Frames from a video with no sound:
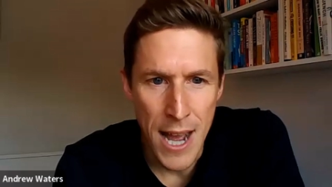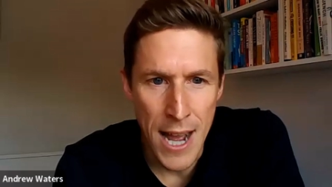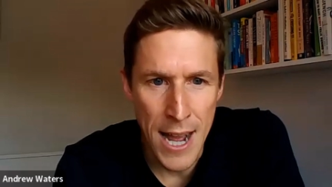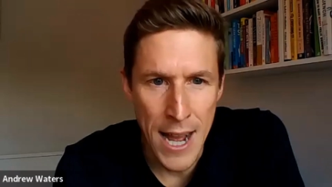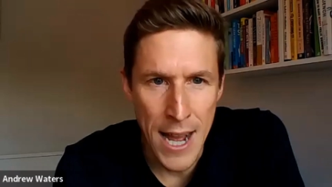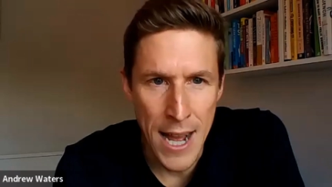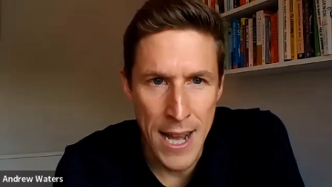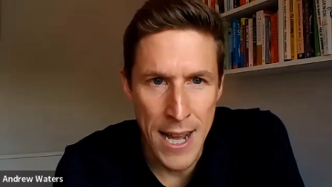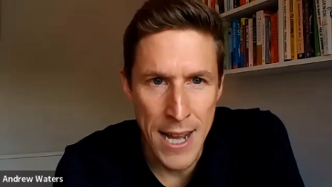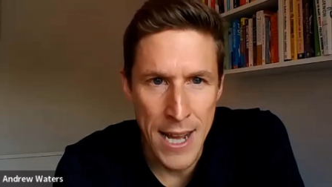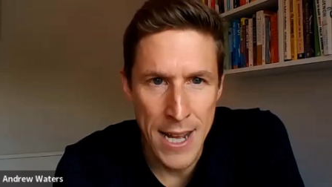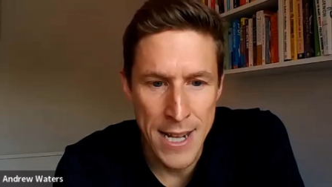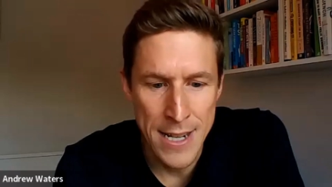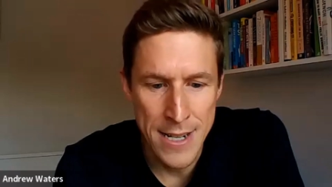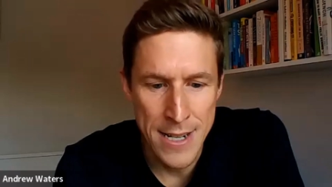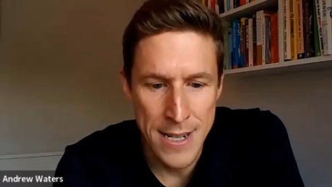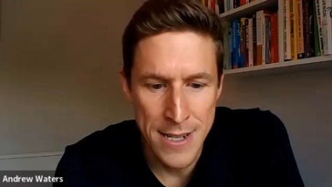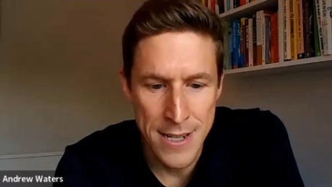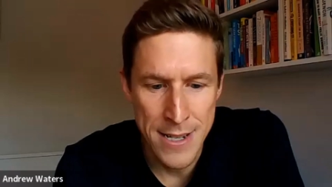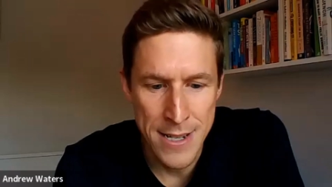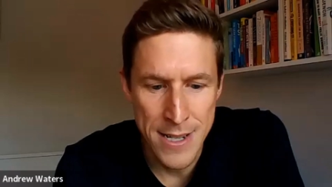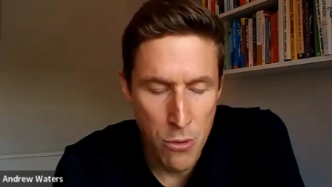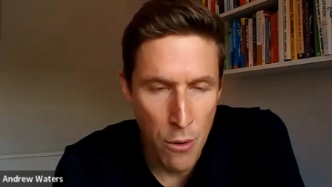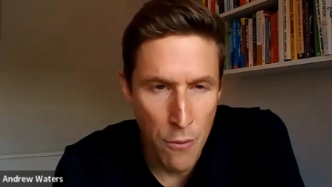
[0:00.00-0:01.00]

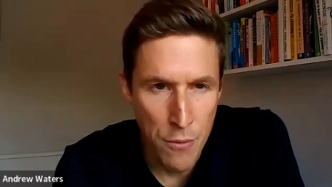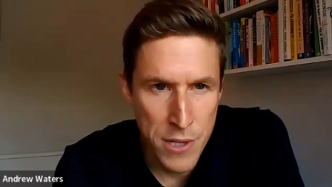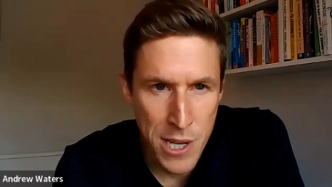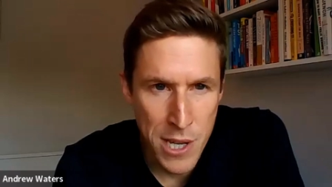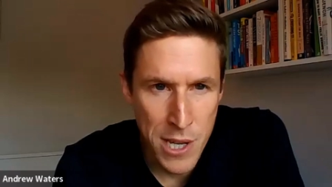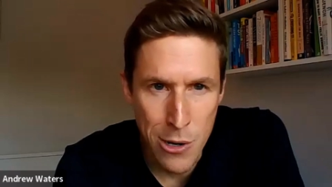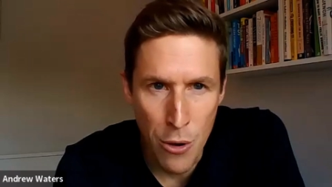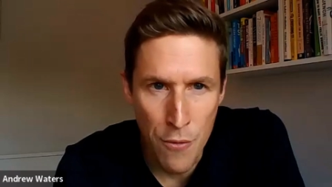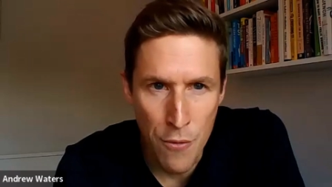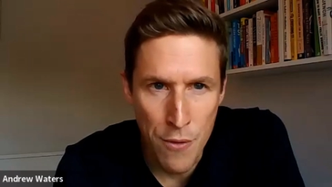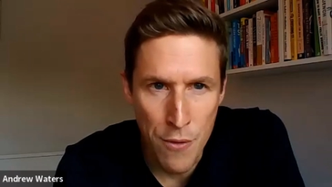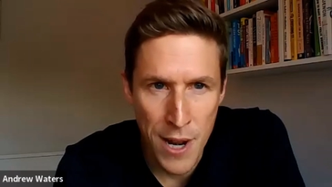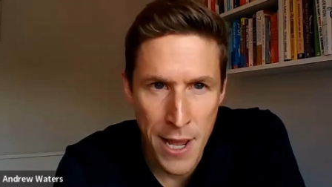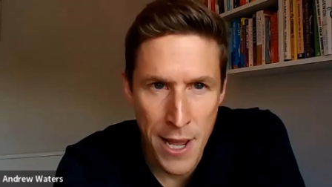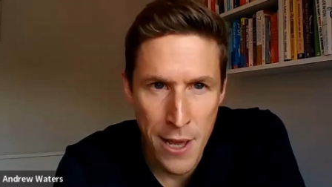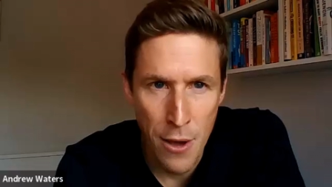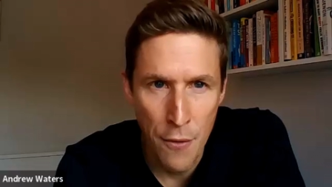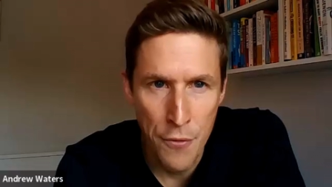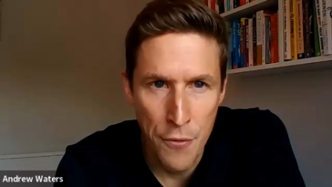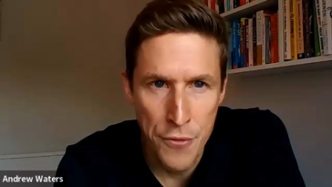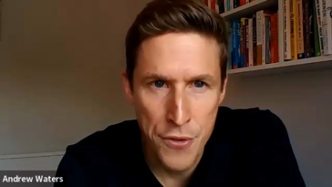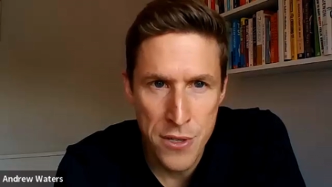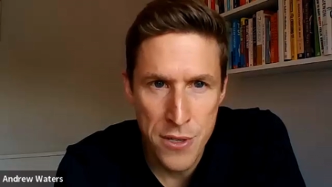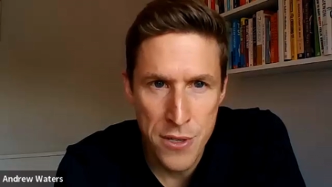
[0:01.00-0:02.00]
And there are obviously a lot of
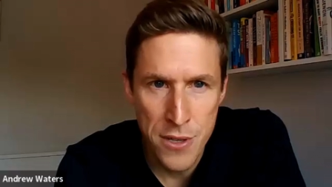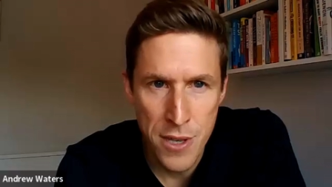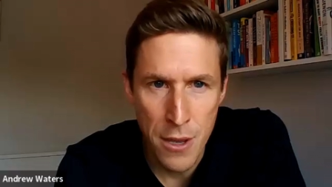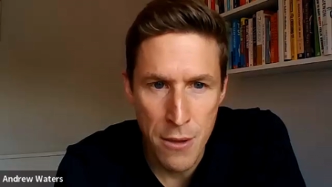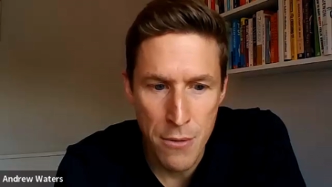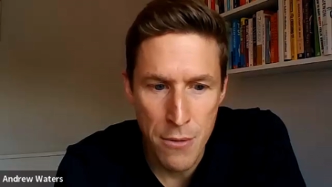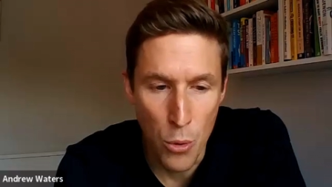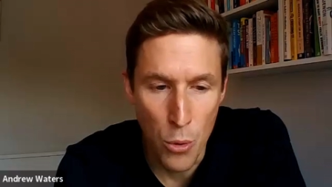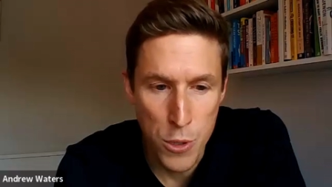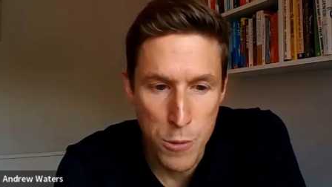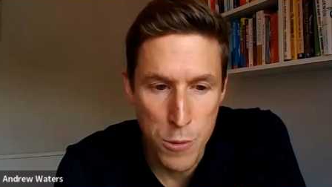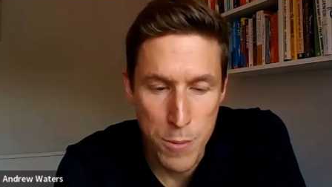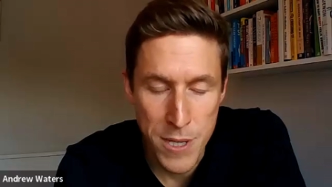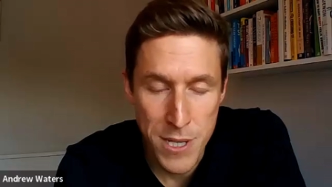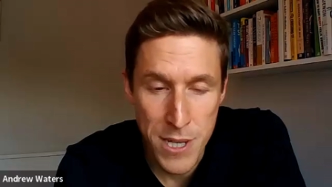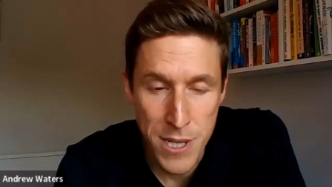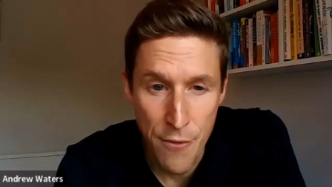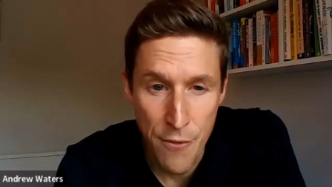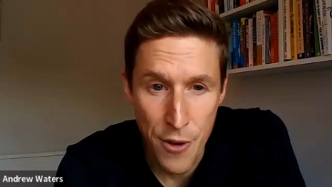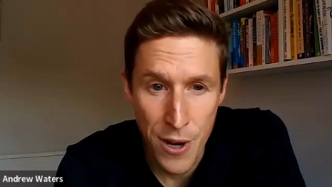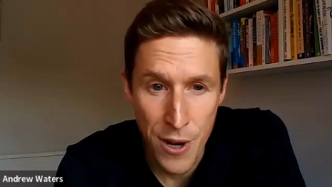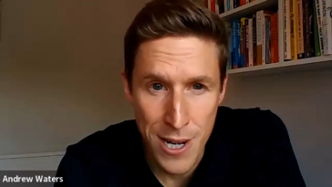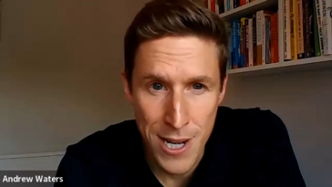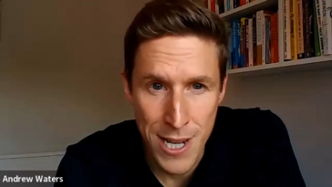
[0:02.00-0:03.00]
layoffs, more
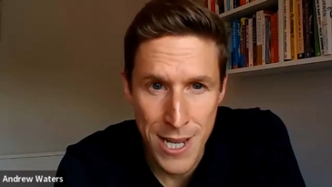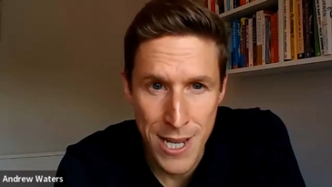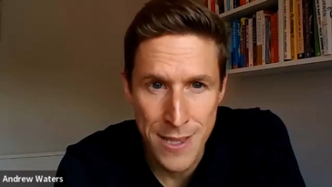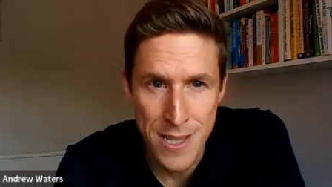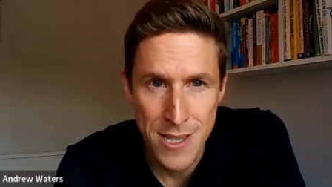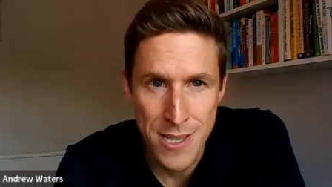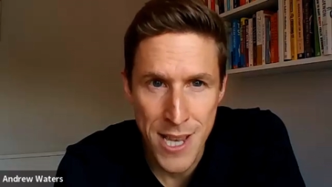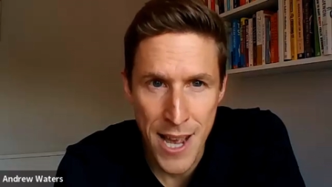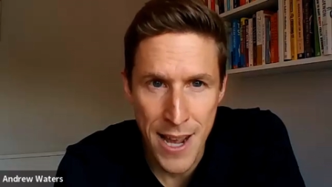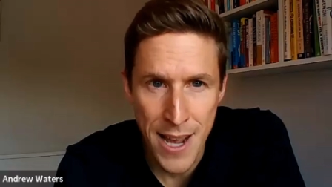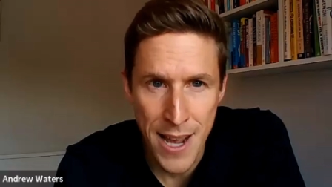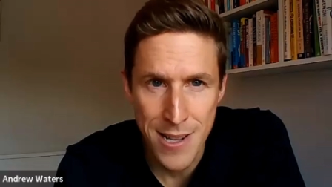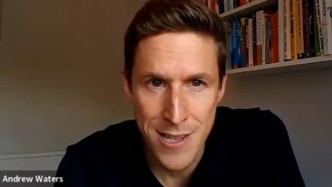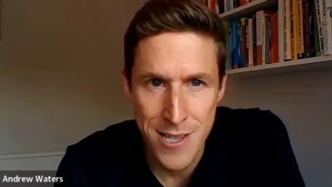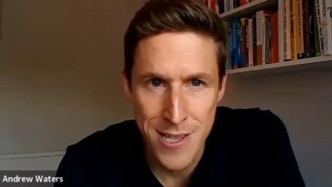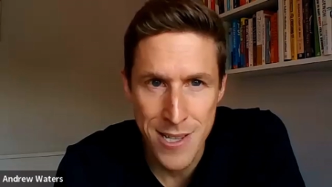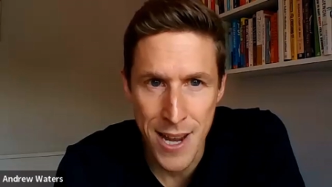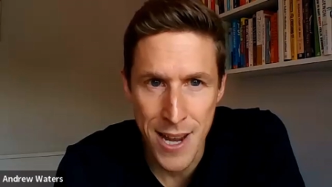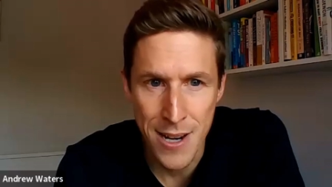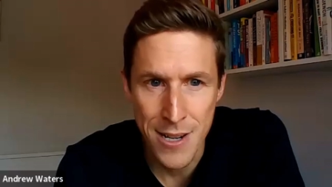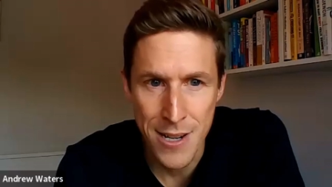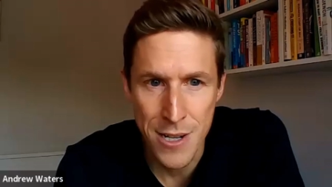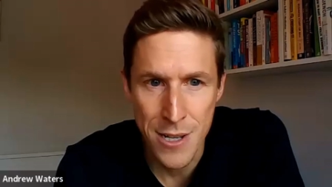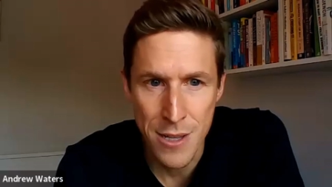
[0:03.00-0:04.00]
specifically in the tech
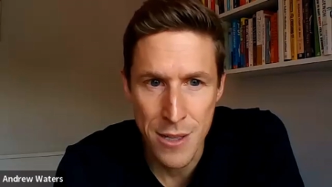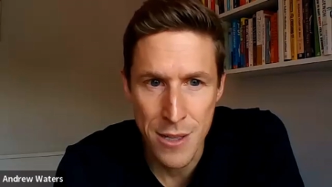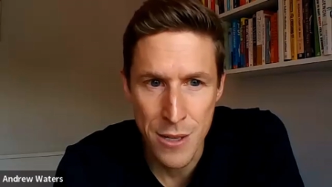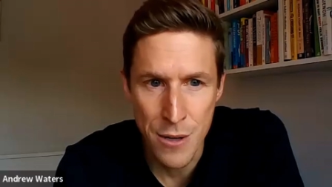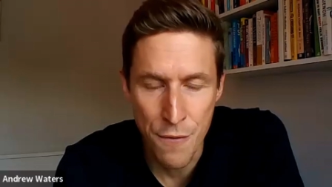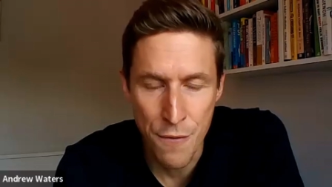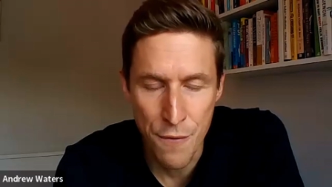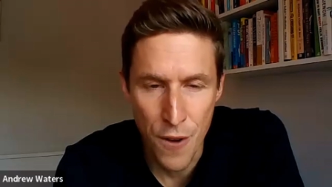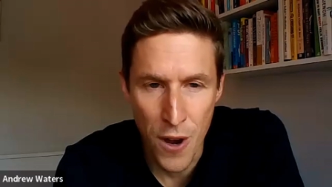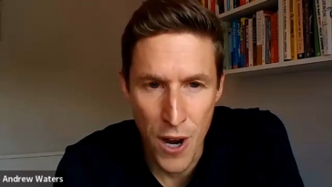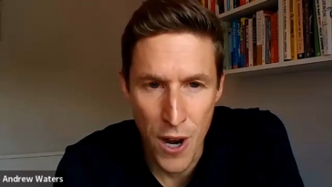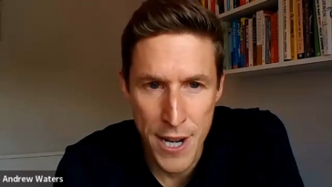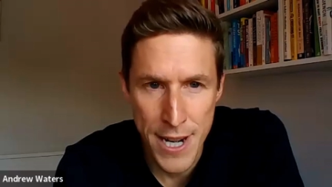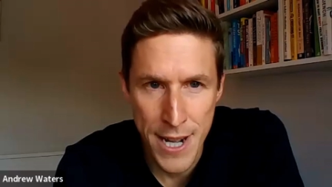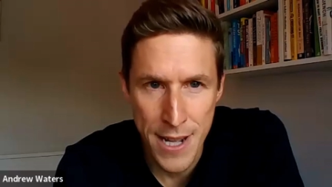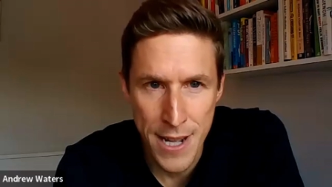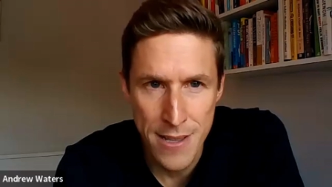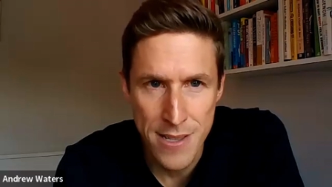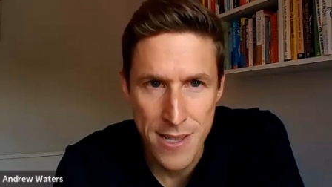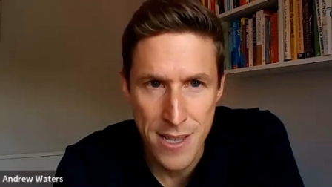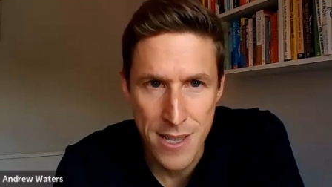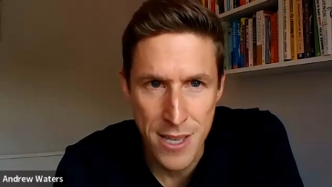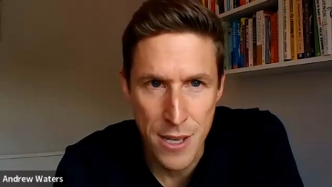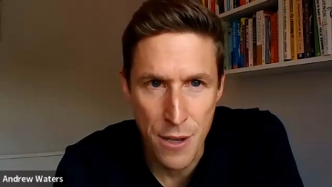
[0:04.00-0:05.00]
sector than
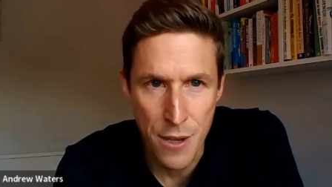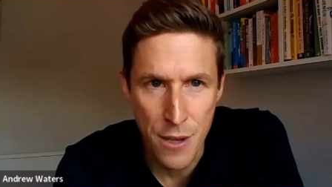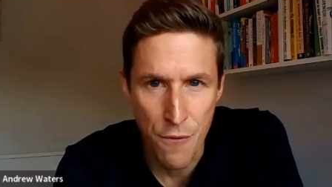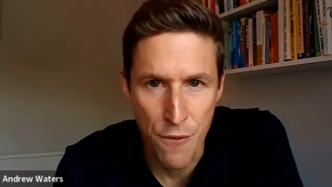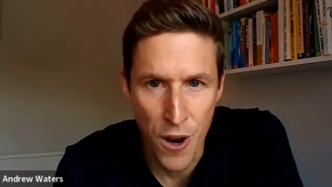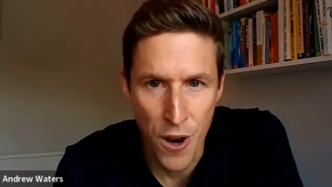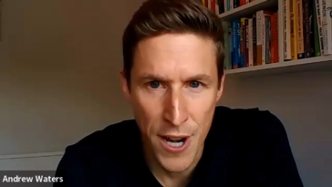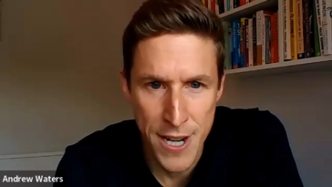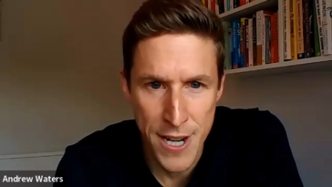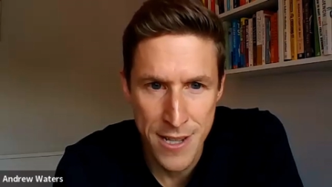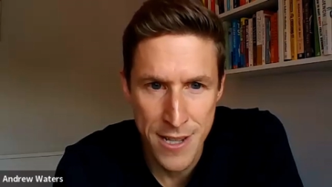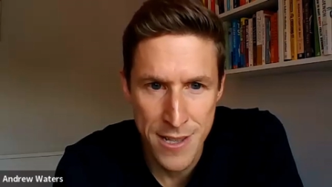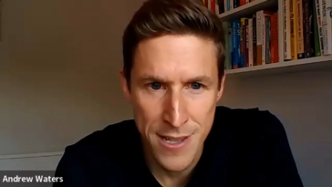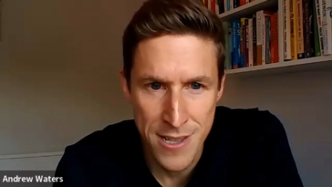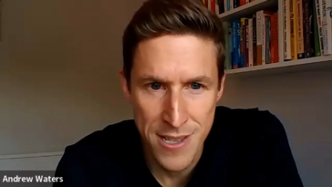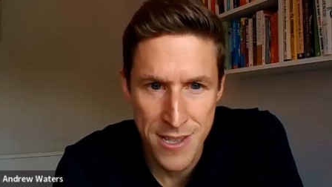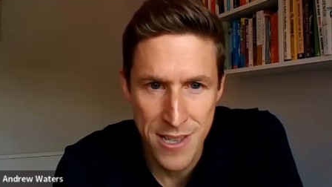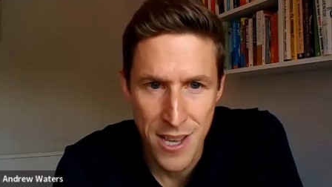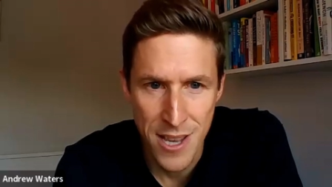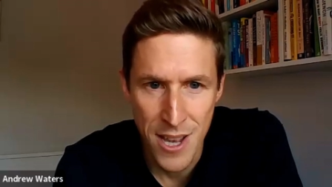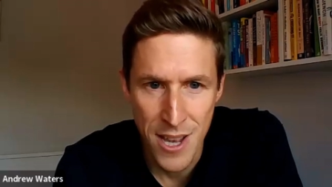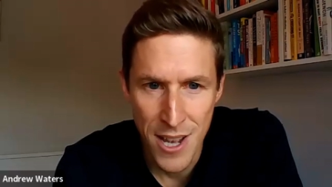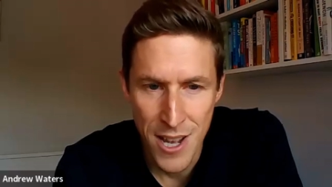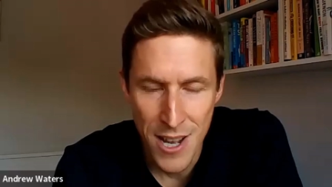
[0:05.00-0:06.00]
finance. I think
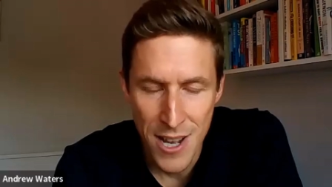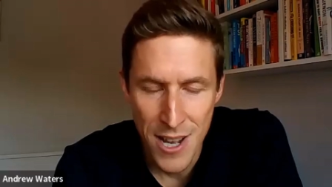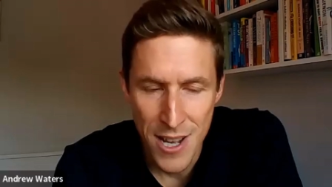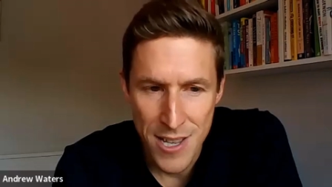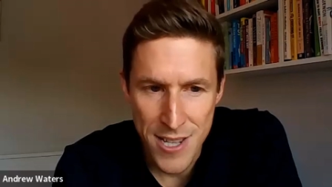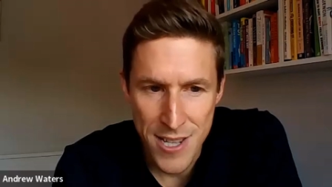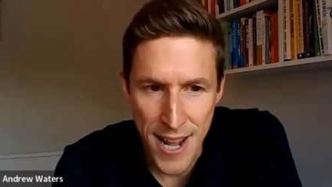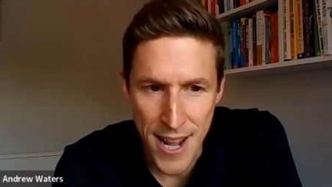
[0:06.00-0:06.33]
finance